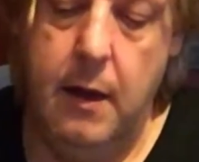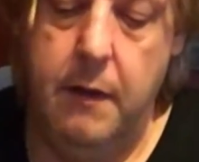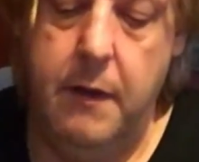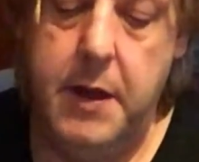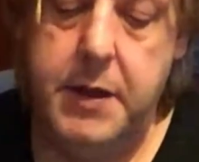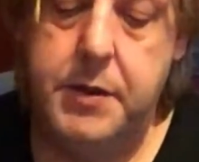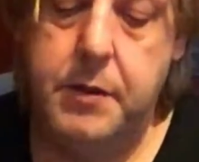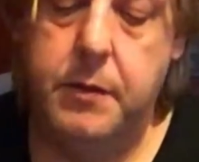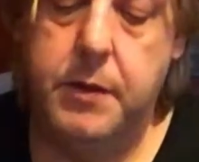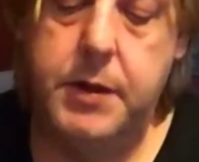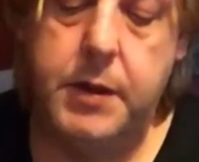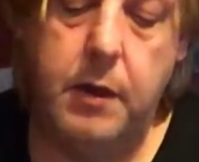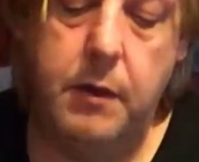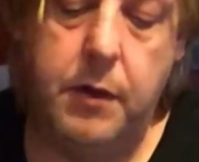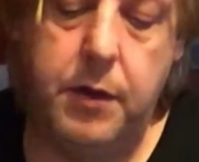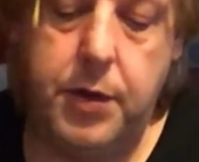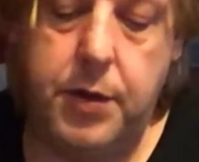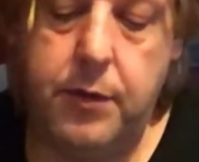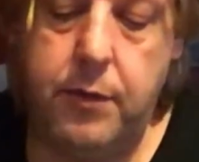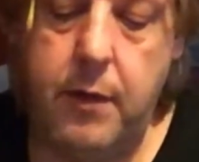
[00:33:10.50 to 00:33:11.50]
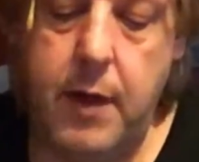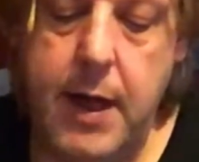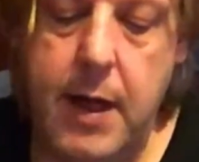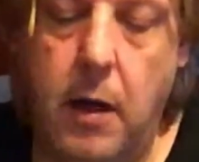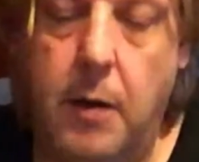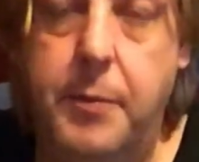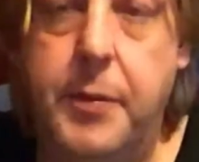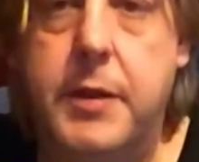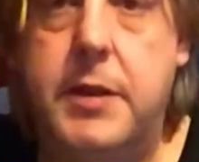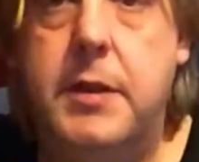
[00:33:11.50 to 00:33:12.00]
There's also 3
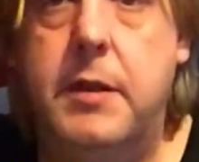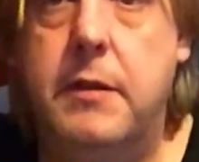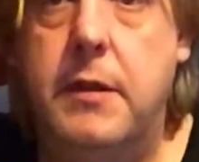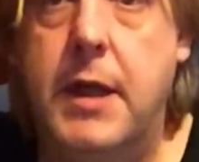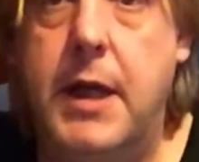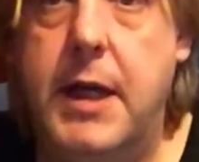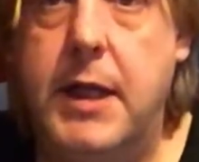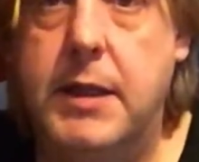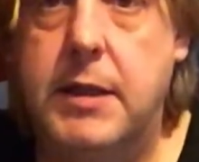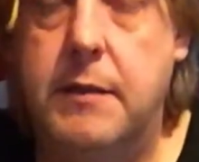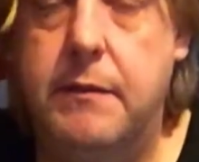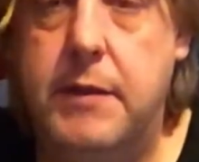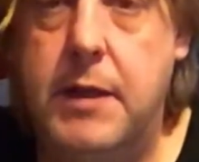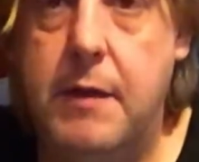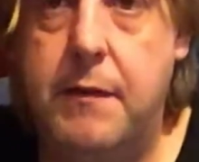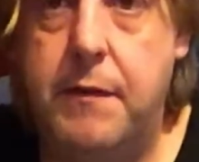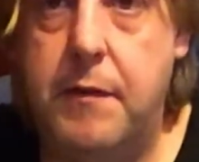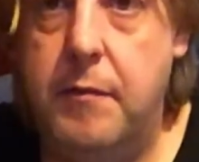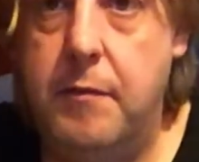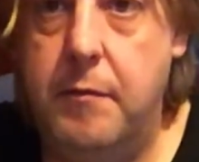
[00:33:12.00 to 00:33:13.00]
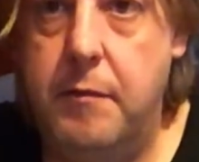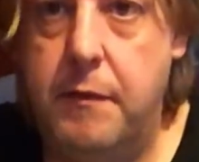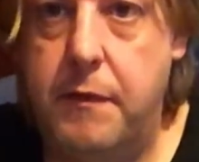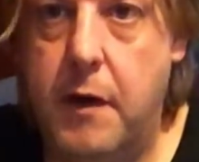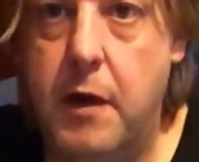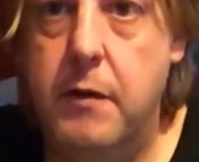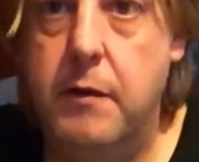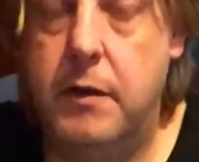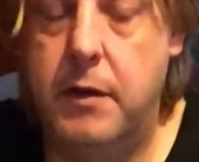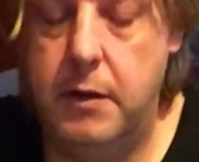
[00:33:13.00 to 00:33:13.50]
opportunities of different
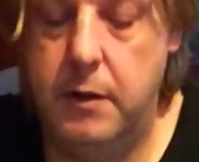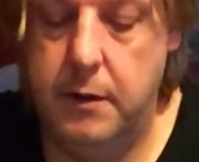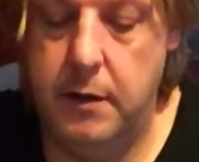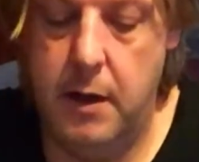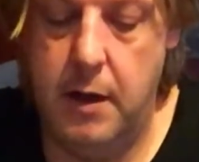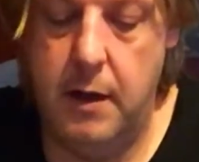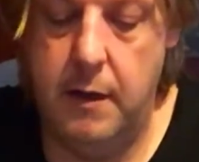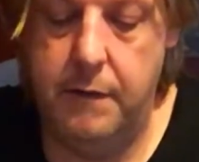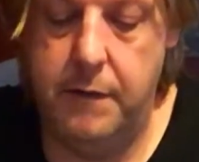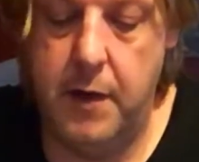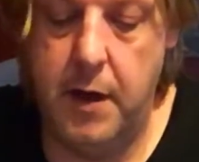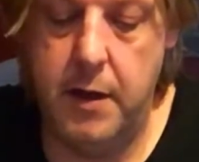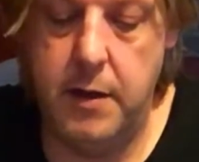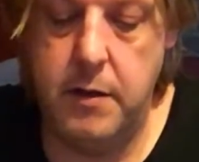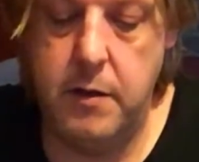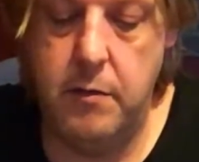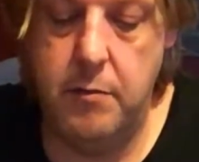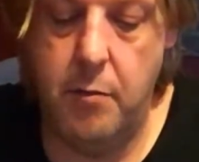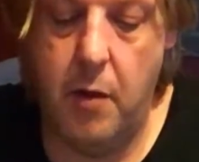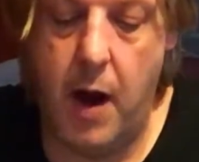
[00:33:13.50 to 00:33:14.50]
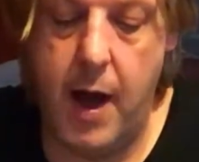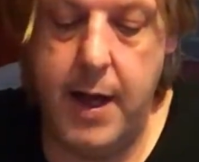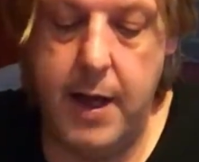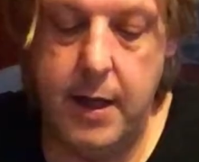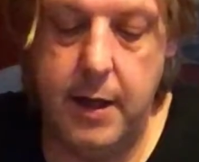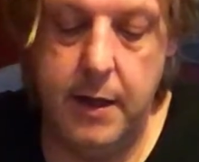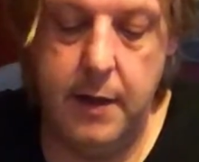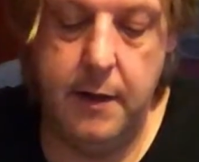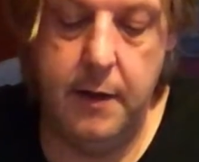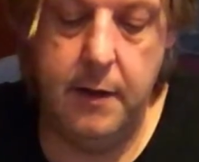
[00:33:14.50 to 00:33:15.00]
folk that you
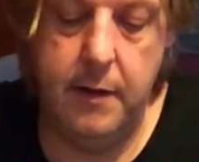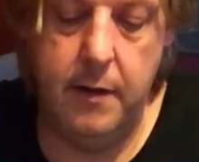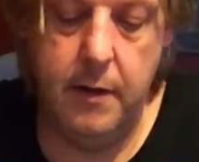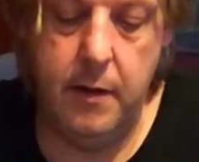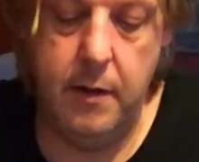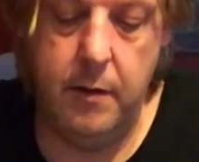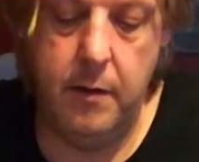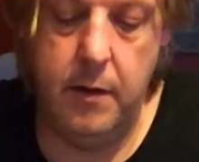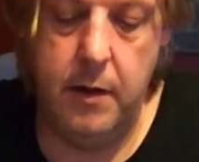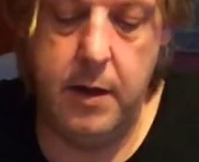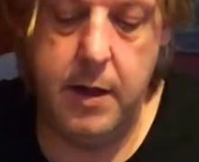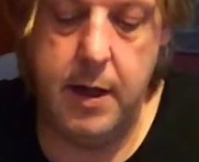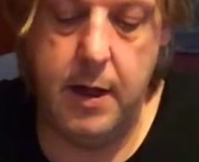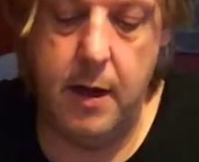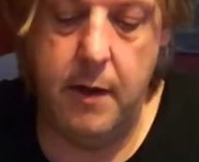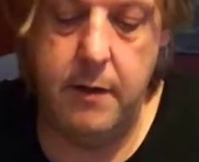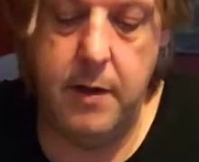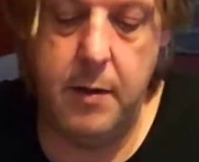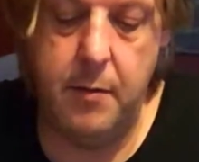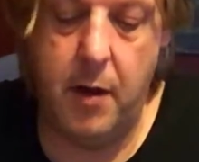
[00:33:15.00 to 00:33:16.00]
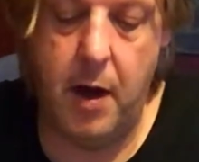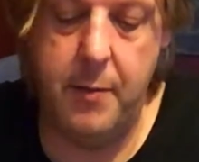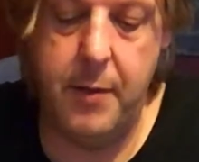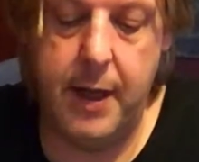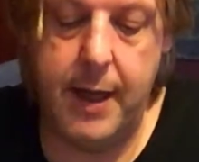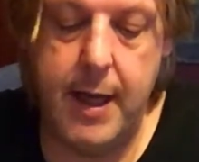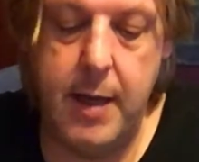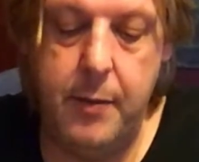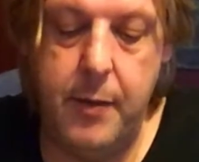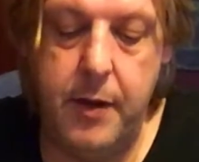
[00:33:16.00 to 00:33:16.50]
might, you know, you might
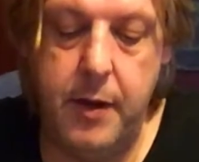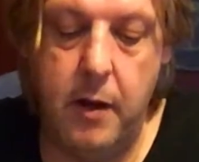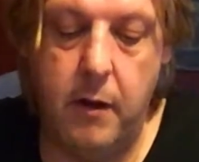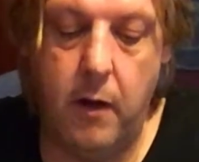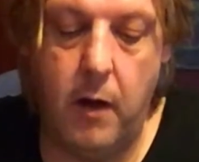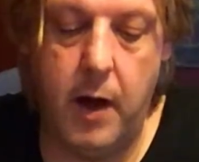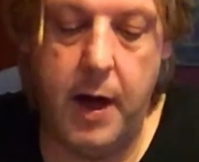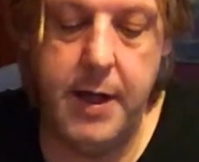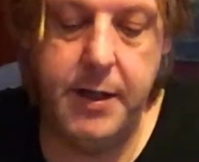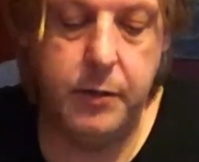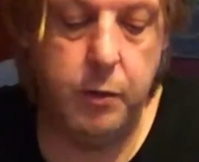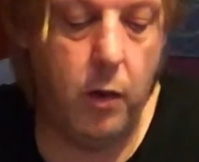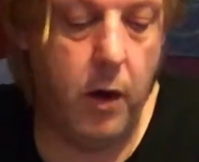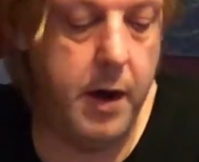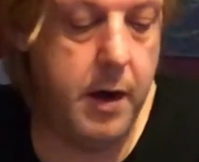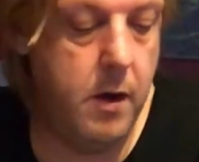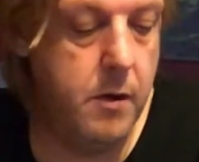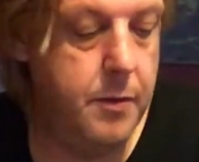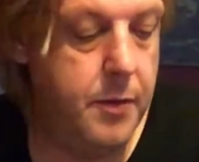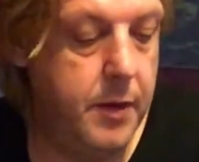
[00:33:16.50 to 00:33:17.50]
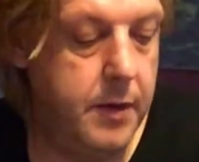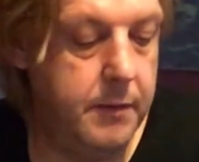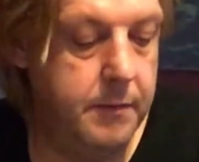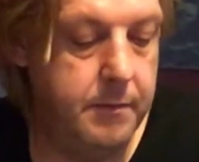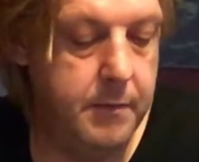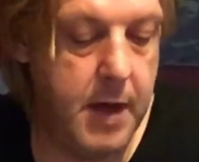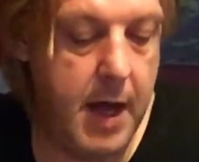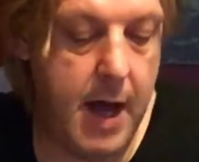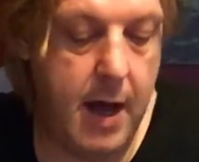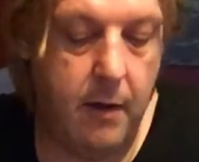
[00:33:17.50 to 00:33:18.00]
be keeping your eyes wide open
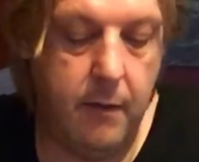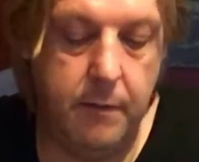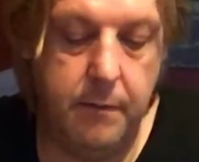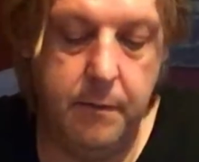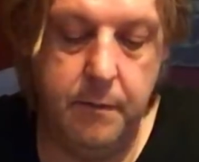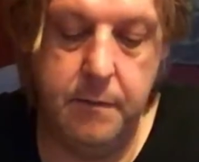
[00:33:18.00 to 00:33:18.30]
now.